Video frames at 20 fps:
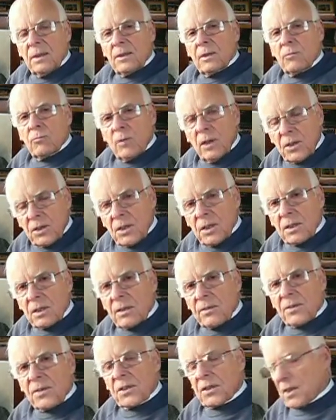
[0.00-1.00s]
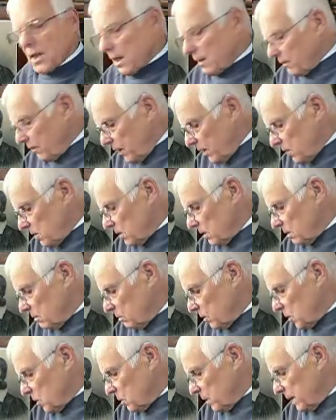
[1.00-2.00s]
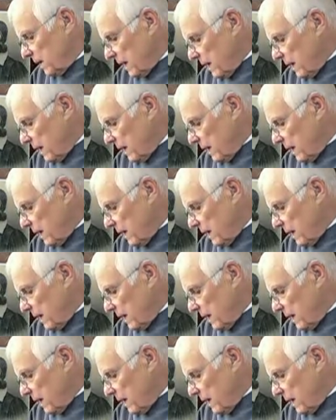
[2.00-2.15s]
the riches of the salvation which we